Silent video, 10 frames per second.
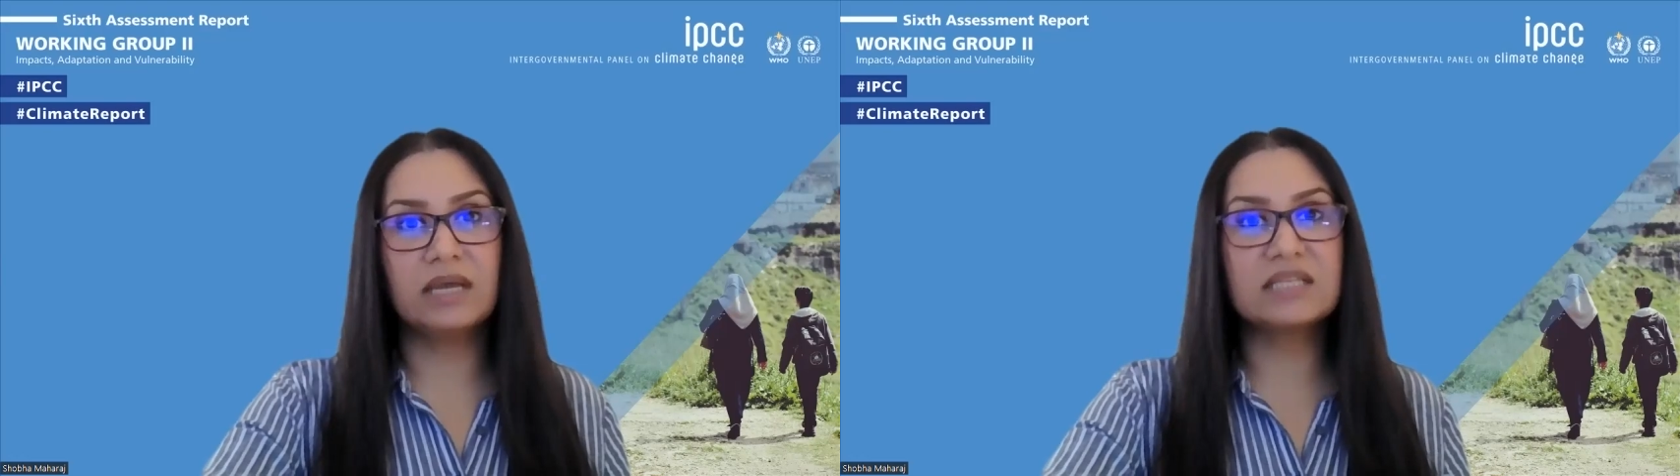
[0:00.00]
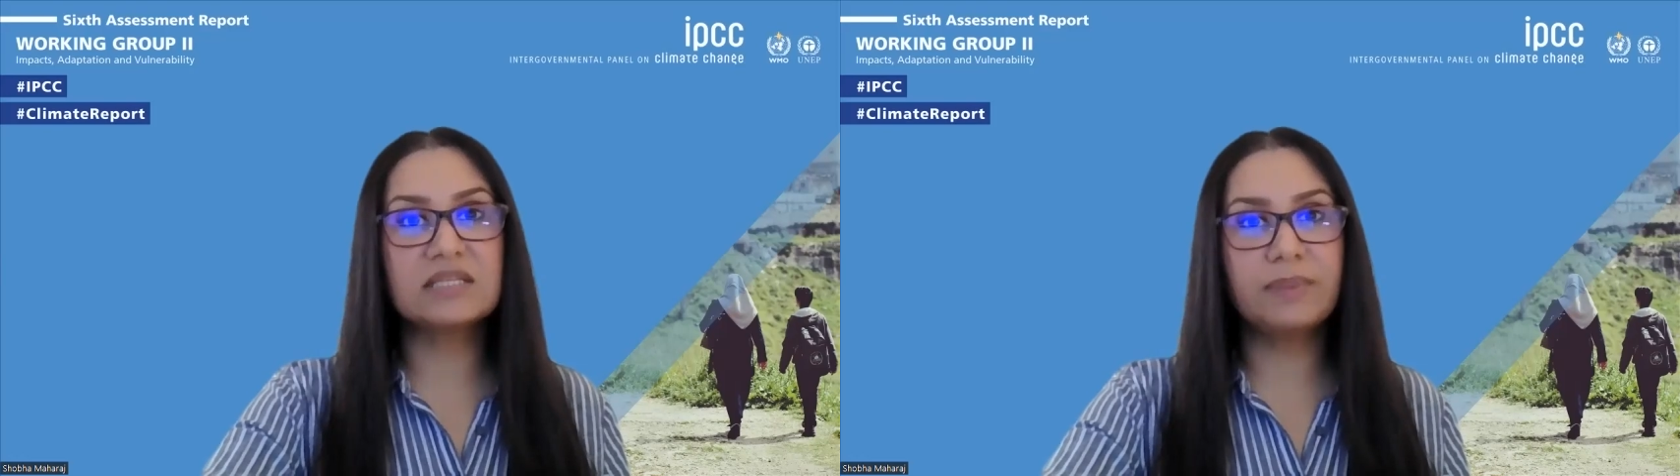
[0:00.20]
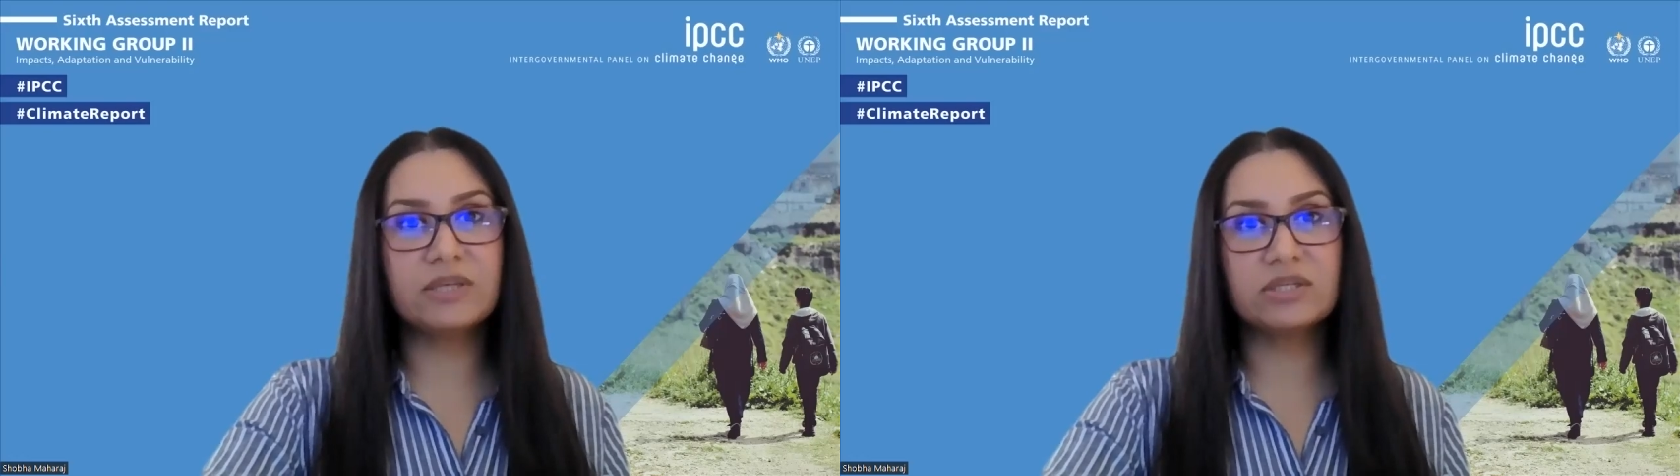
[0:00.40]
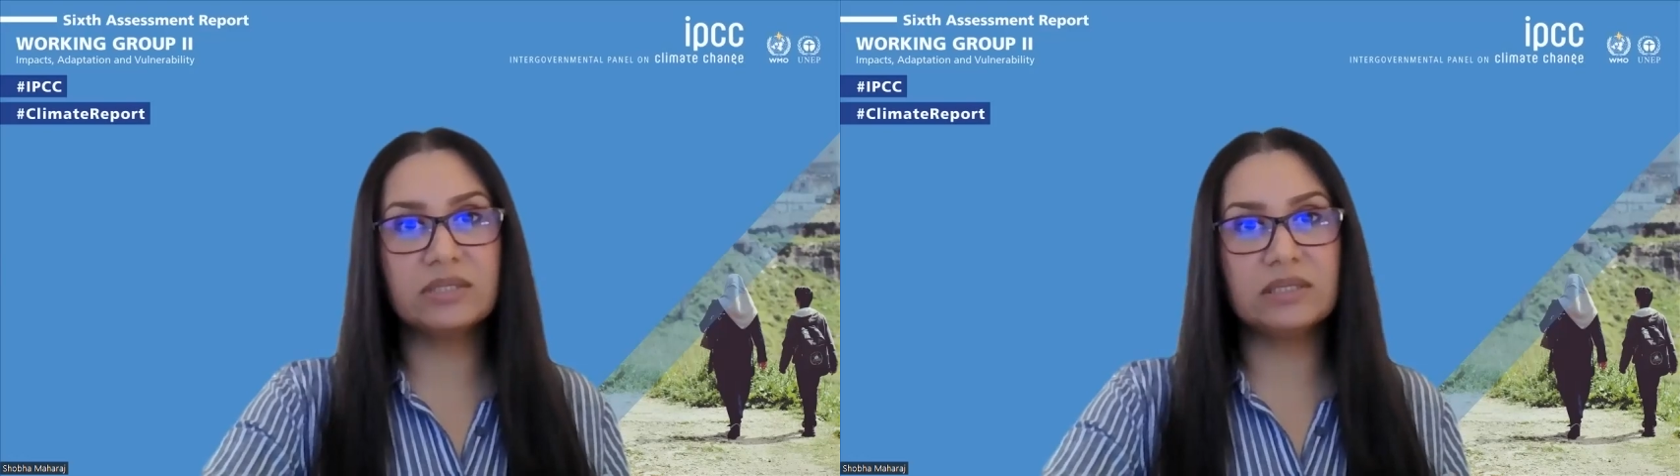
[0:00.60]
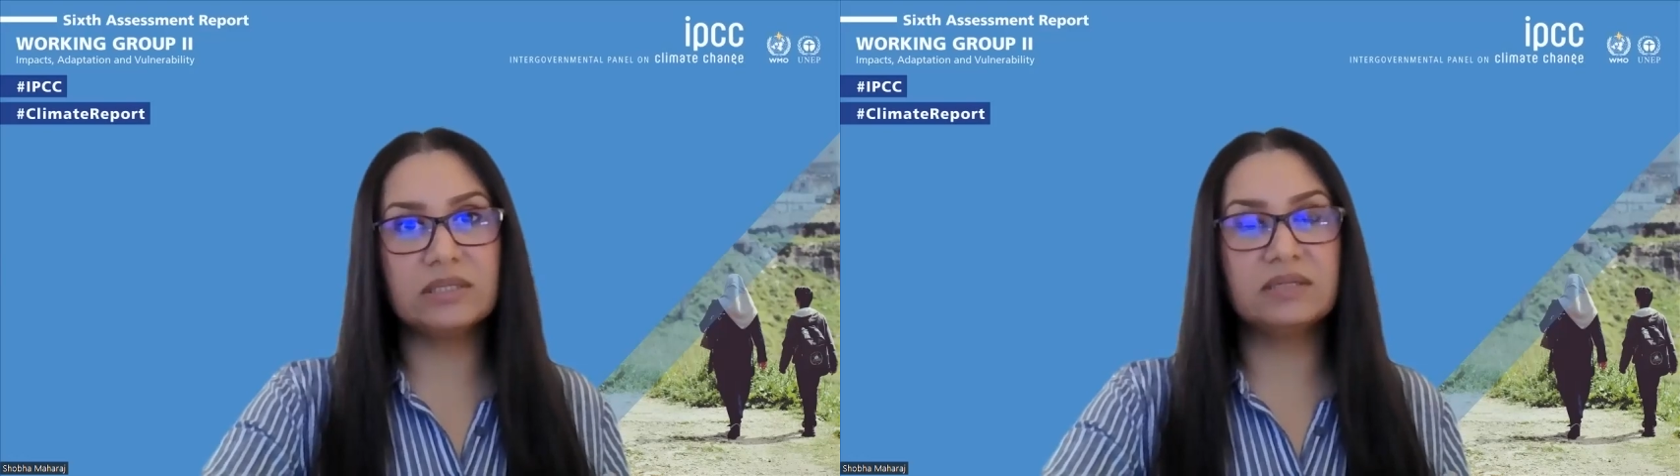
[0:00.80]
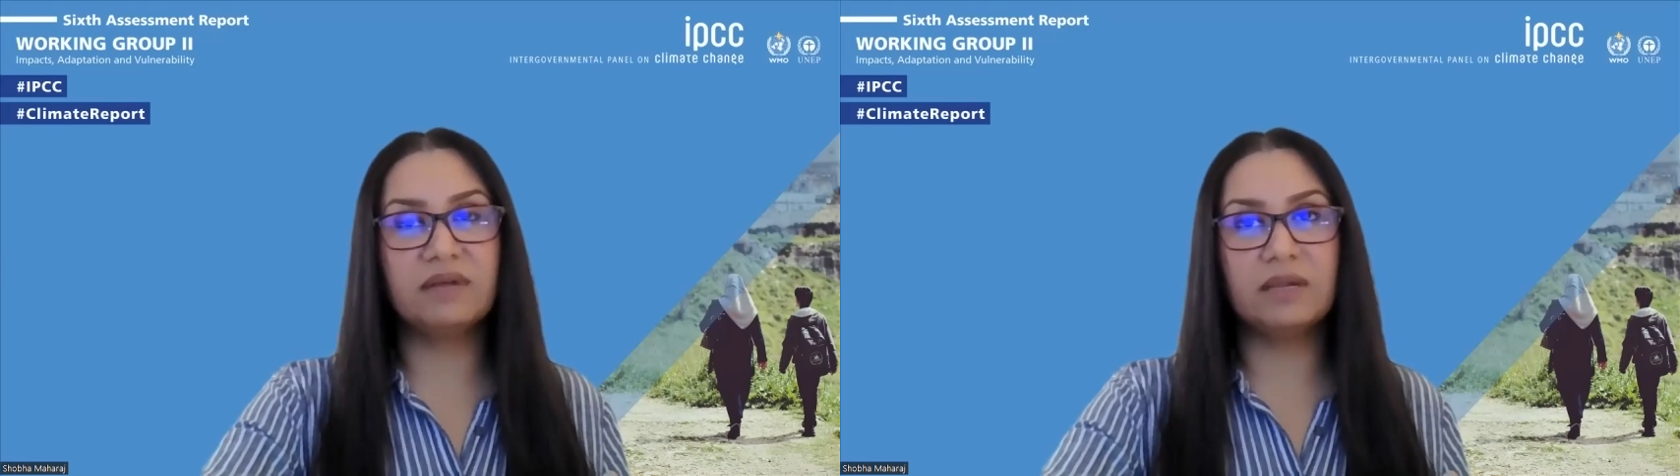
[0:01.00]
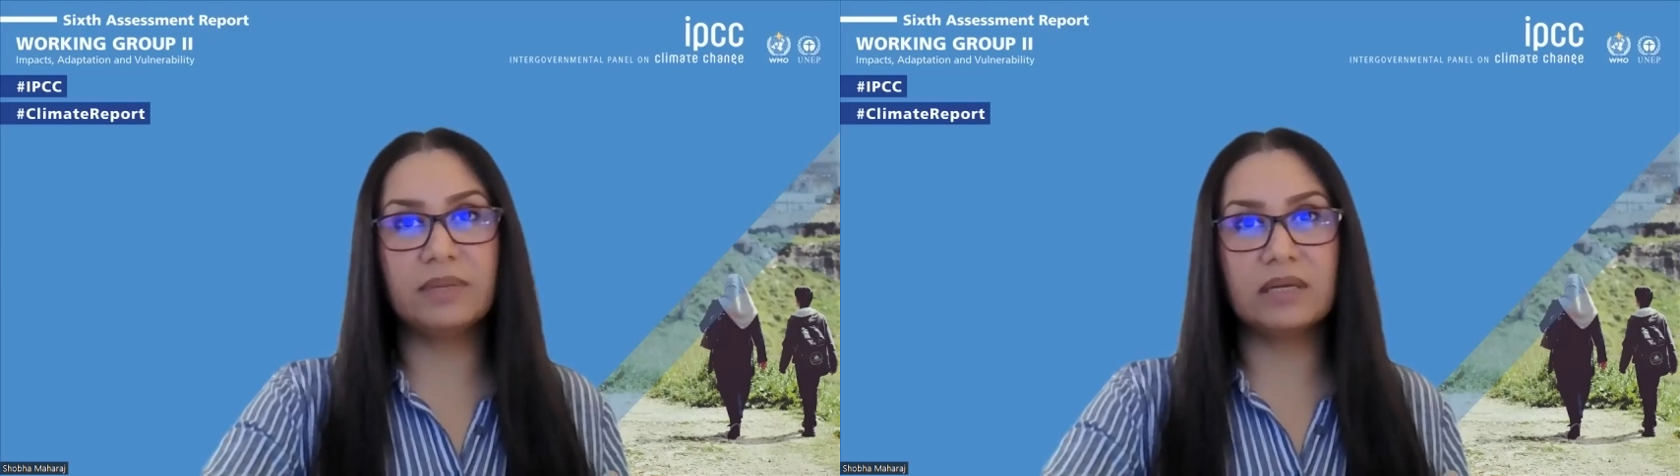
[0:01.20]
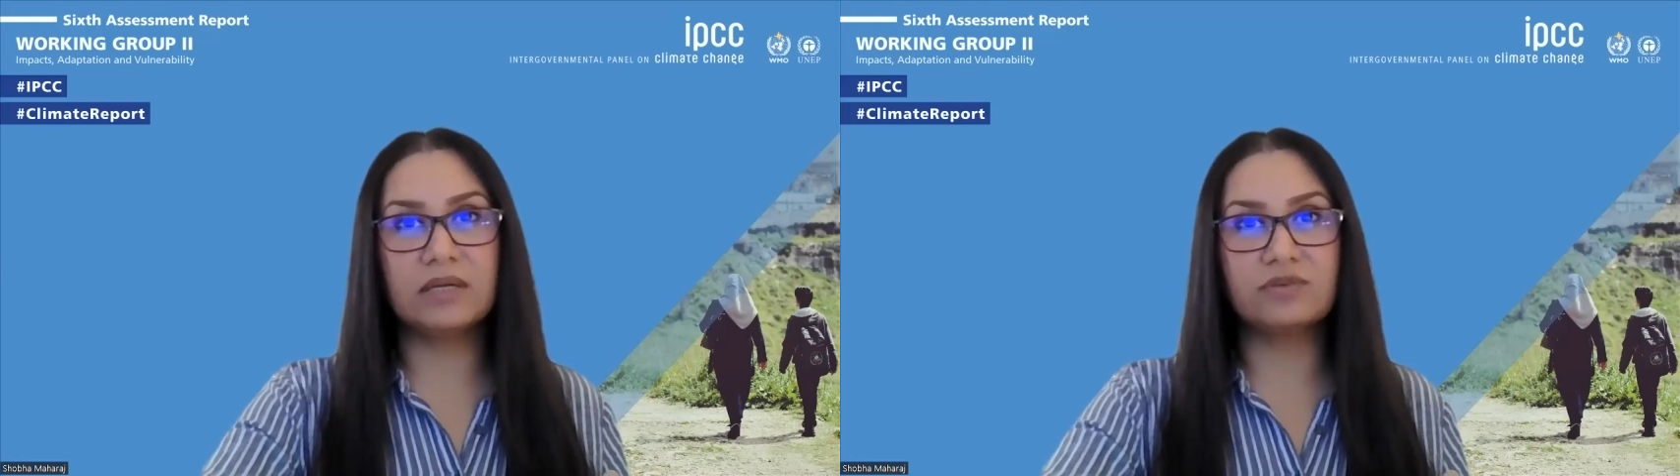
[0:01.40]
especially to
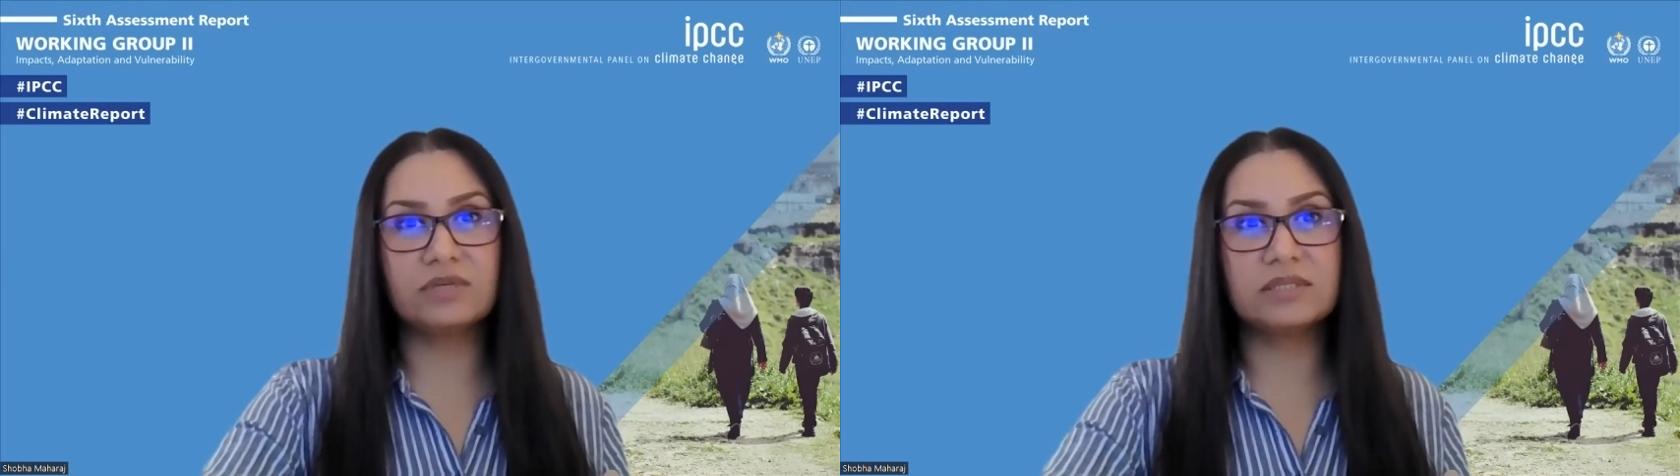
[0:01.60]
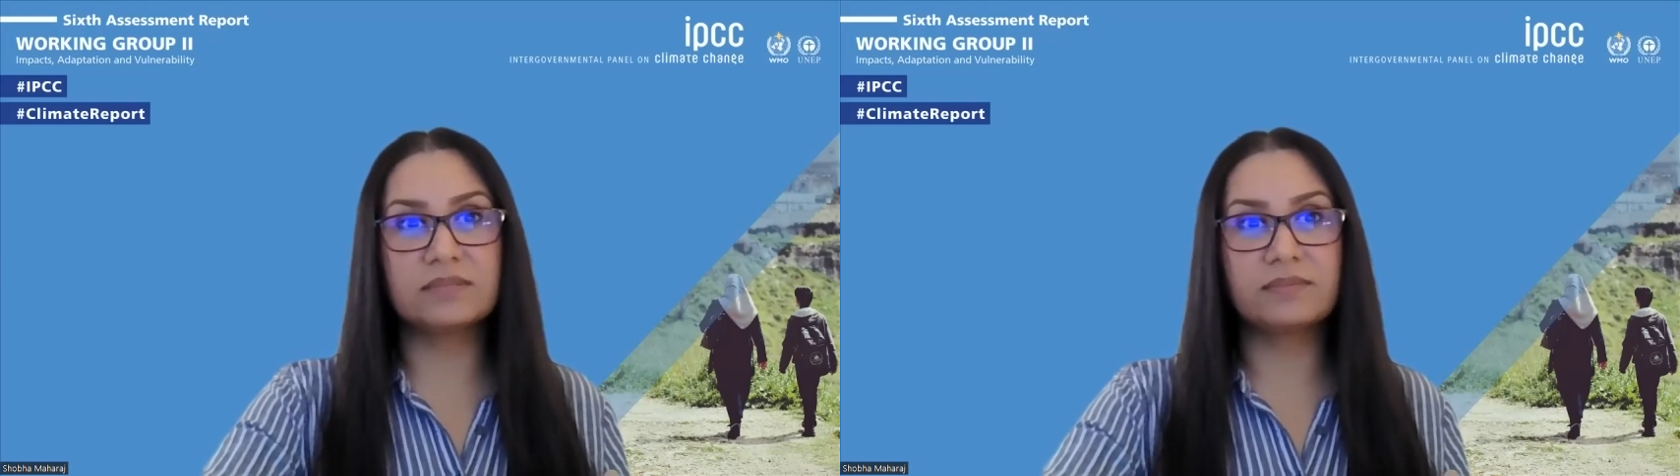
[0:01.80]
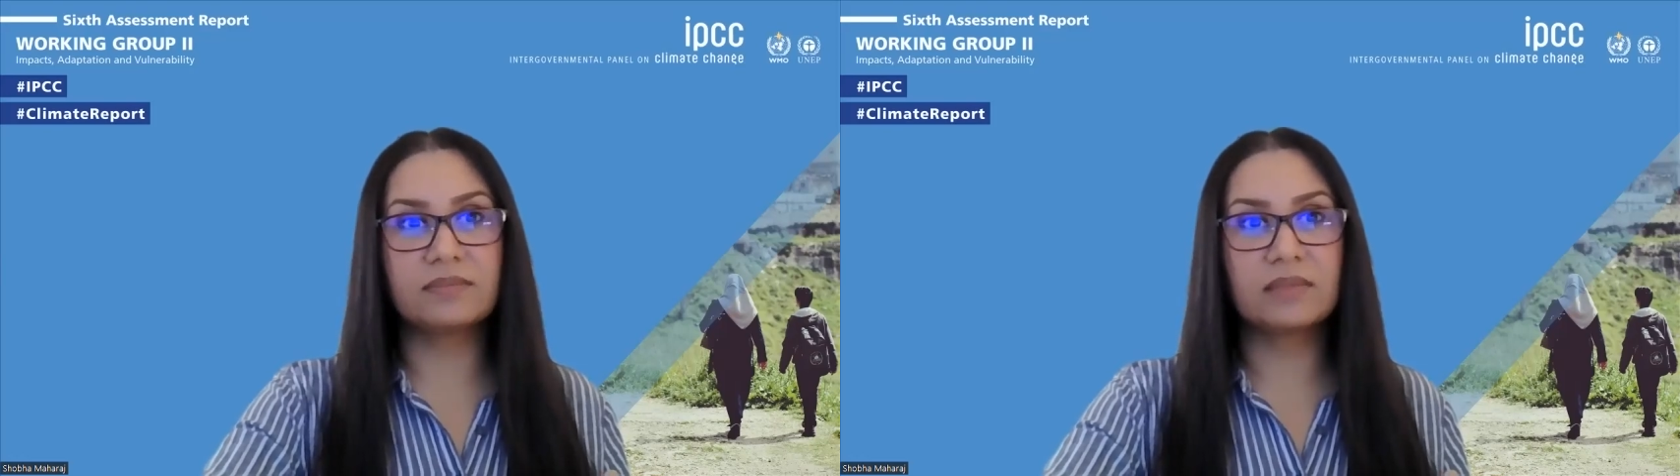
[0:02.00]
developing countries.